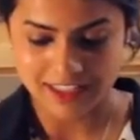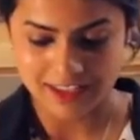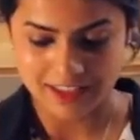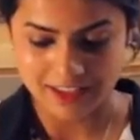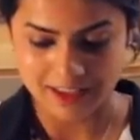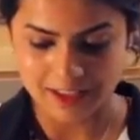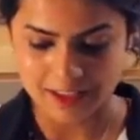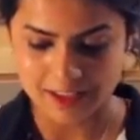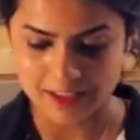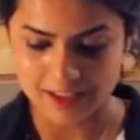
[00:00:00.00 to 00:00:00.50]

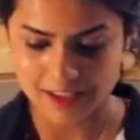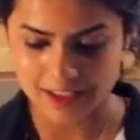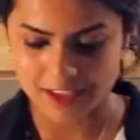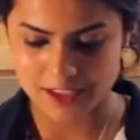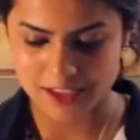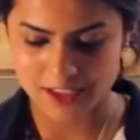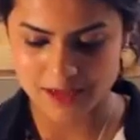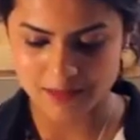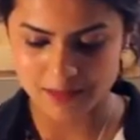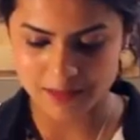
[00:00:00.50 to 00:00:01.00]

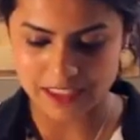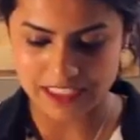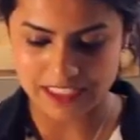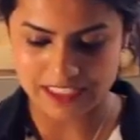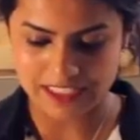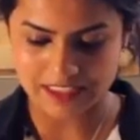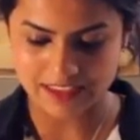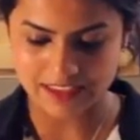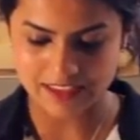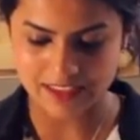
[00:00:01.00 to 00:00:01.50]

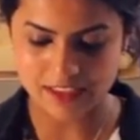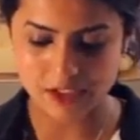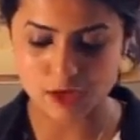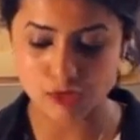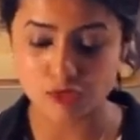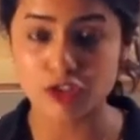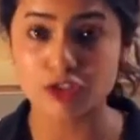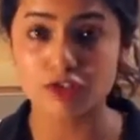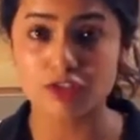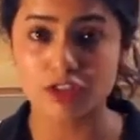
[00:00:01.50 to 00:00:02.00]
But this is
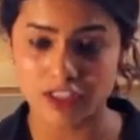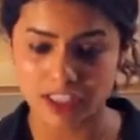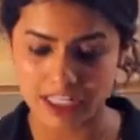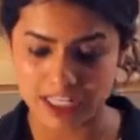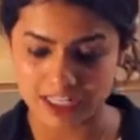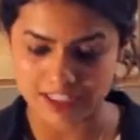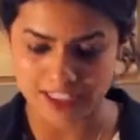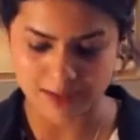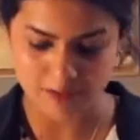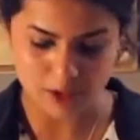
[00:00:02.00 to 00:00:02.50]
really
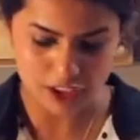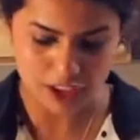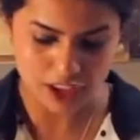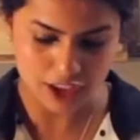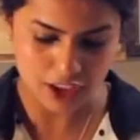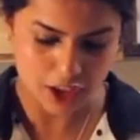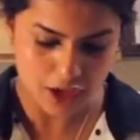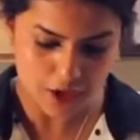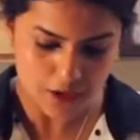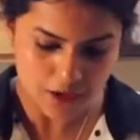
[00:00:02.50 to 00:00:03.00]
hot, so I'm just
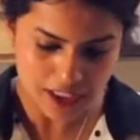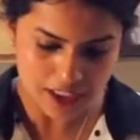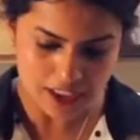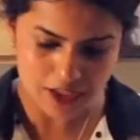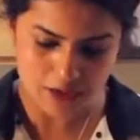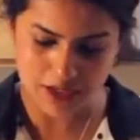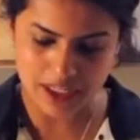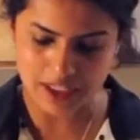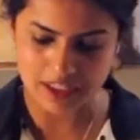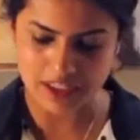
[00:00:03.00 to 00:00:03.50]
going to go
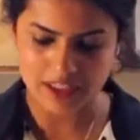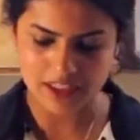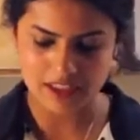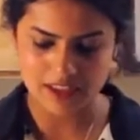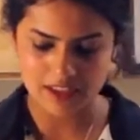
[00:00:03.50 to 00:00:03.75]
into it.